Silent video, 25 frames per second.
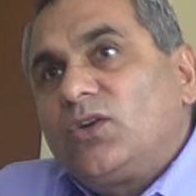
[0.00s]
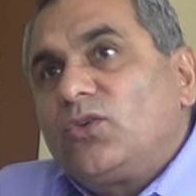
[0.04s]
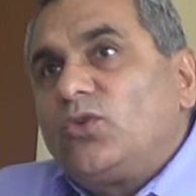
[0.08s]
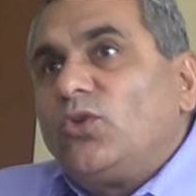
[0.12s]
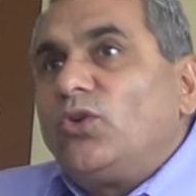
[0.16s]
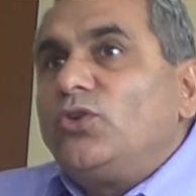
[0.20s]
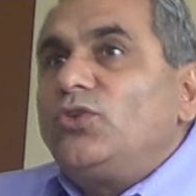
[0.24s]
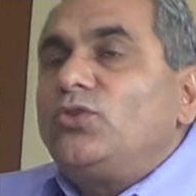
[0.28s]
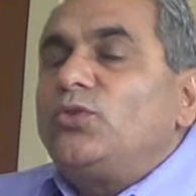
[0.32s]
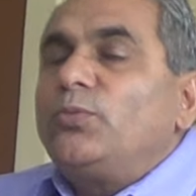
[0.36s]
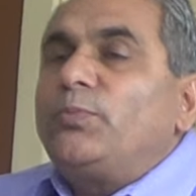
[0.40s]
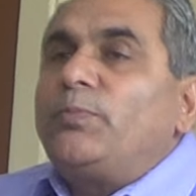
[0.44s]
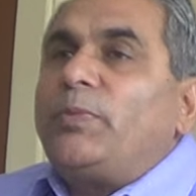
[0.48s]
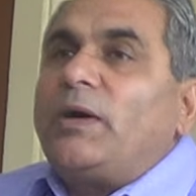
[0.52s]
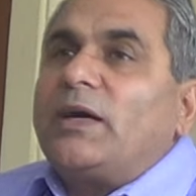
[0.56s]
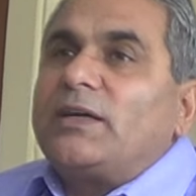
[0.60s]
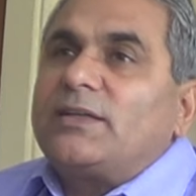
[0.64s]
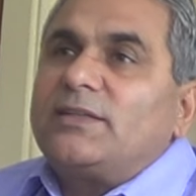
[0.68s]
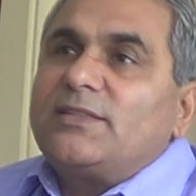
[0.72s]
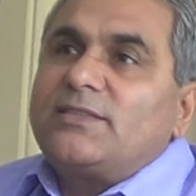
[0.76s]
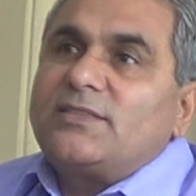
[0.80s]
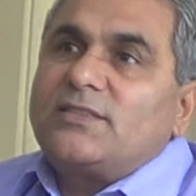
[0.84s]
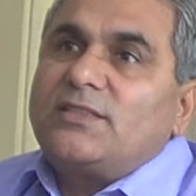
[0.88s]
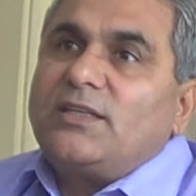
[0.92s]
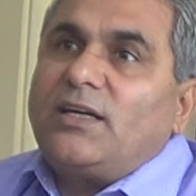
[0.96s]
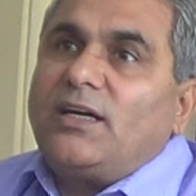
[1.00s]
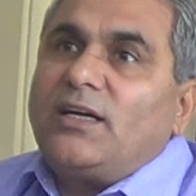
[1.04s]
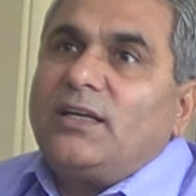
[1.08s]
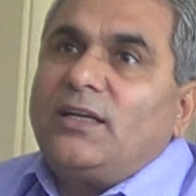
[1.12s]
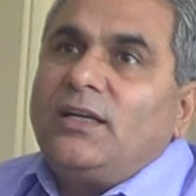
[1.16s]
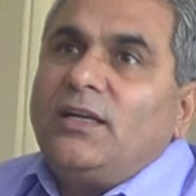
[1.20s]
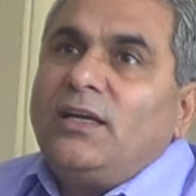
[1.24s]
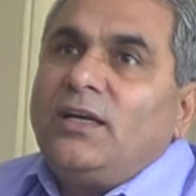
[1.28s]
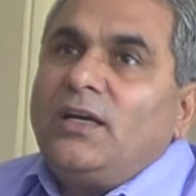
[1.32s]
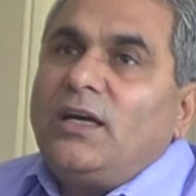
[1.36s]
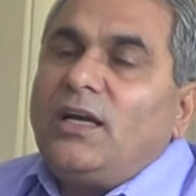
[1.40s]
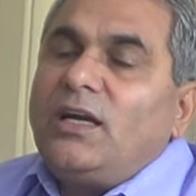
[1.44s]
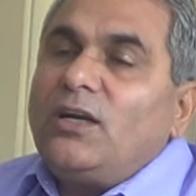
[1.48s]
gone to
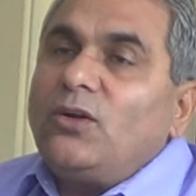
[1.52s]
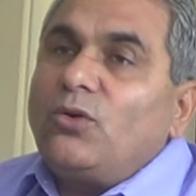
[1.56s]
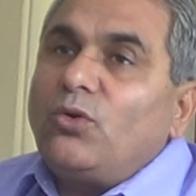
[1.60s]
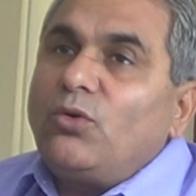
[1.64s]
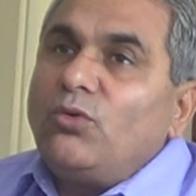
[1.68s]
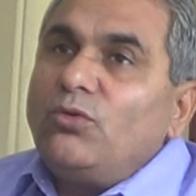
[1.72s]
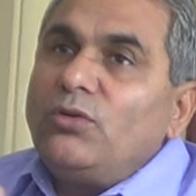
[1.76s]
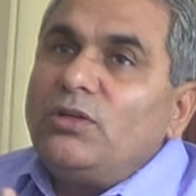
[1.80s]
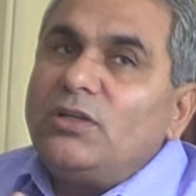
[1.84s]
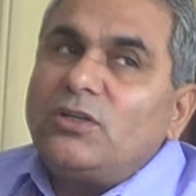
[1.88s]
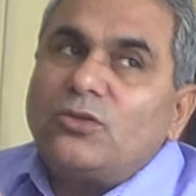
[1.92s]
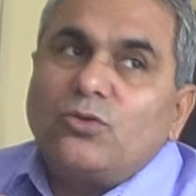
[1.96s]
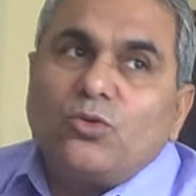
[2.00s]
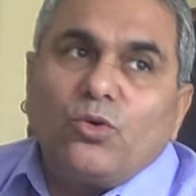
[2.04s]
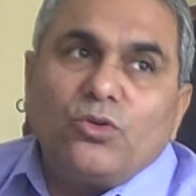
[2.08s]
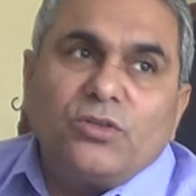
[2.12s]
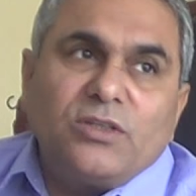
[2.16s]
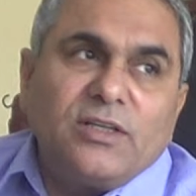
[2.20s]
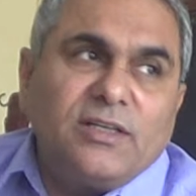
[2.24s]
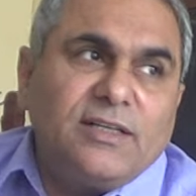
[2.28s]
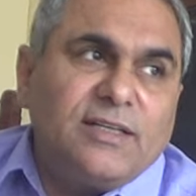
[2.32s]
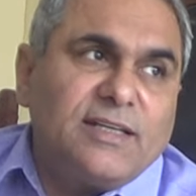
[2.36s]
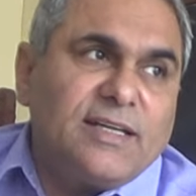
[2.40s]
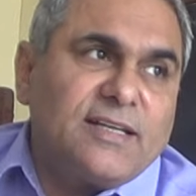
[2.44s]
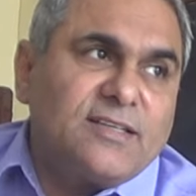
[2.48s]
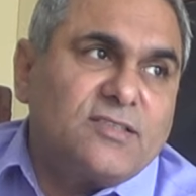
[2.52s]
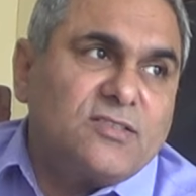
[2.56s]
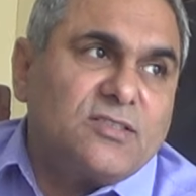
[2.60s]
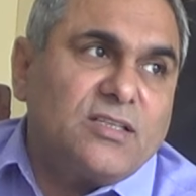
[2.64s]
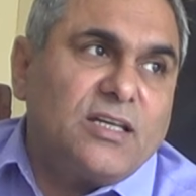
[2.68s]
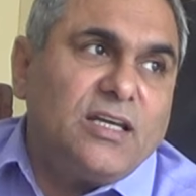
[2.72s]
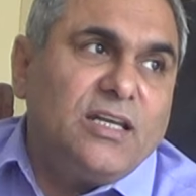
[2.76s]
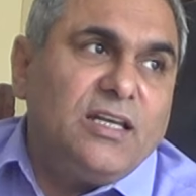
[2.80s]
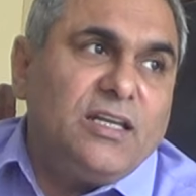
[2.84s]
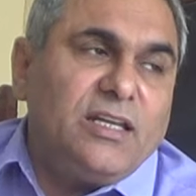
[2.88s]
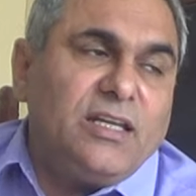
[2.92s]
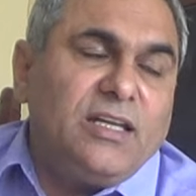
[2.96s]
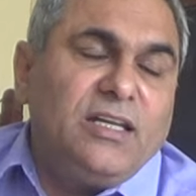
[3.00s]
Pakistan, and only cotton
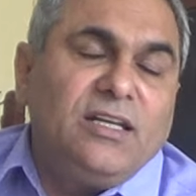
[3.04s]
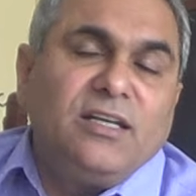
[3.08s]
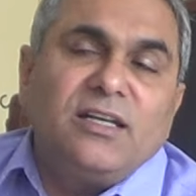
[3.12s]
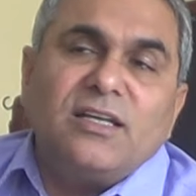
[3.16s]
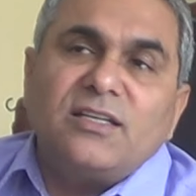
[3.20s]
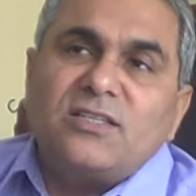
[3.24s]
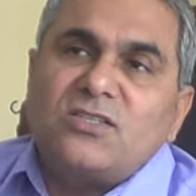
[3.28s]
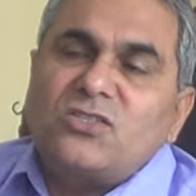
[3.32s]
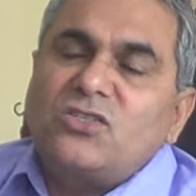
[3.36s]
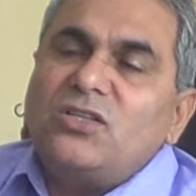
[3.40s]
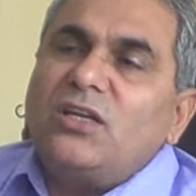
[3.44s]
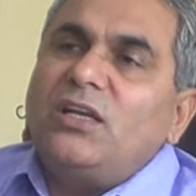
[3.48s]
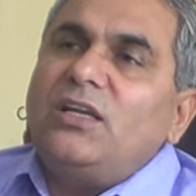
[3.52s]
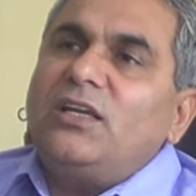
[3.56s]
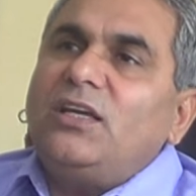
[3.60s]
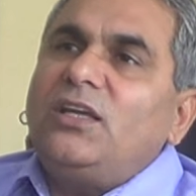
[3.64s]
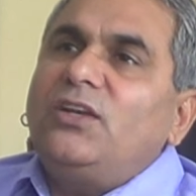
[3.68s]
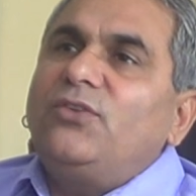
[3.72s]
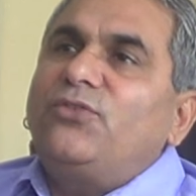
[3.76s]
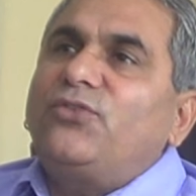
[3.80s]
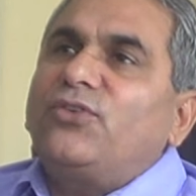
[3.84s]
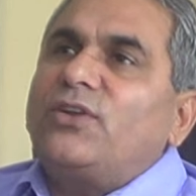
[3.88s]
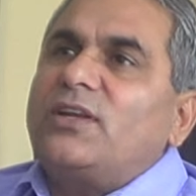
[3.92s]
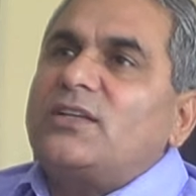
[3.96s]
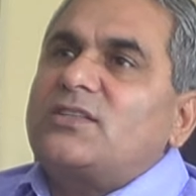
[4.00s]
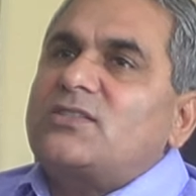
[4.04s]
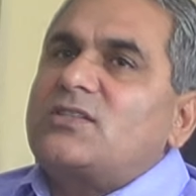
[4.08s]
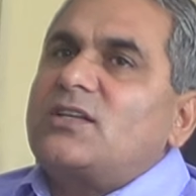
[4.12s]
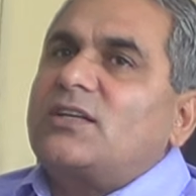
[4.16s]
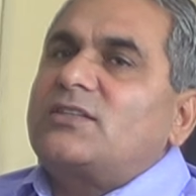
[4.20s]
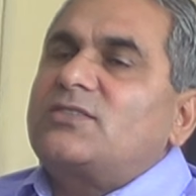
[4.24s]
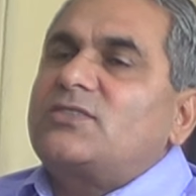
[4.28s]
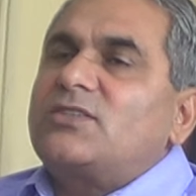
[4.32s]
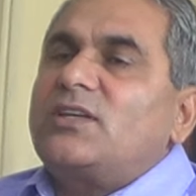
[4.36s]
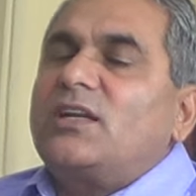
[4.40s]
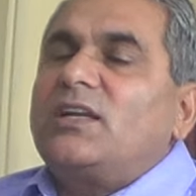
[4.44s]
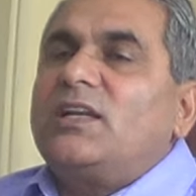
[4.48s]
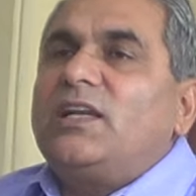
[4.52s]
textile industrial
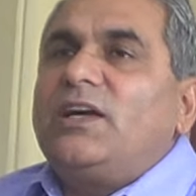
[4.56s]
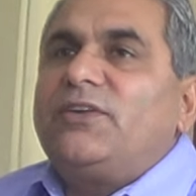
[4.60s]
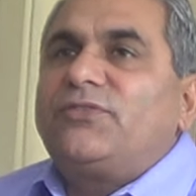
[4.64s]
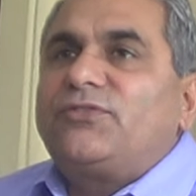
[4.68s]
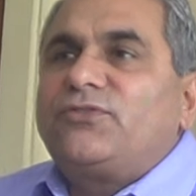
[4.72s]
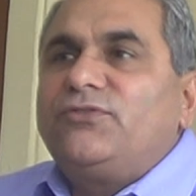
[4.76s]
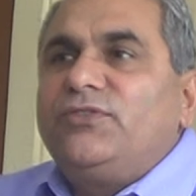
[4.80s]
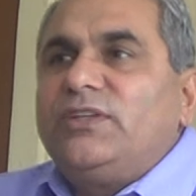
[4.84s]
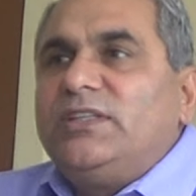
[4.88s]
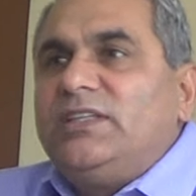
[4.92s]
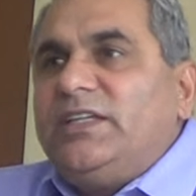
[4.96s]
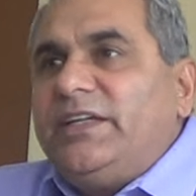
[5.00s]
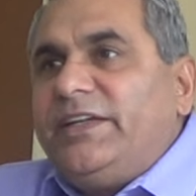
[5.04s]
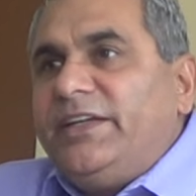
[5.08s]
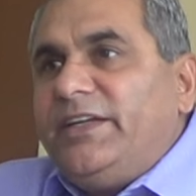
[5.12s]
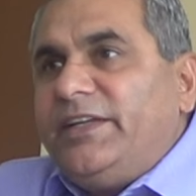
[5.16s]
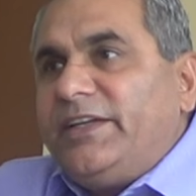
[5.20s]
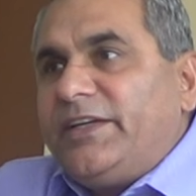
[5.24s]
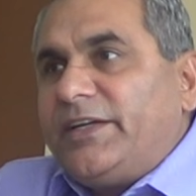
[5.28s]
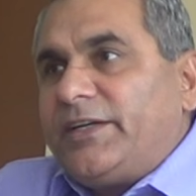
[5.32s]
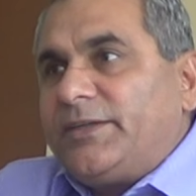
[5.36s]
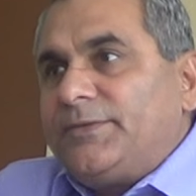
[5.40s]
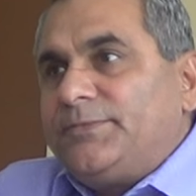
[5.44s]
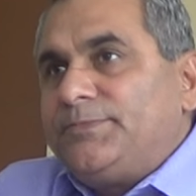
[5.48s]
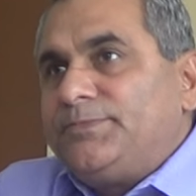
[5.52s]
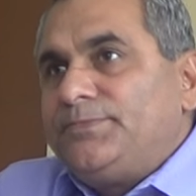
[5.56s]
infrastructure left with India.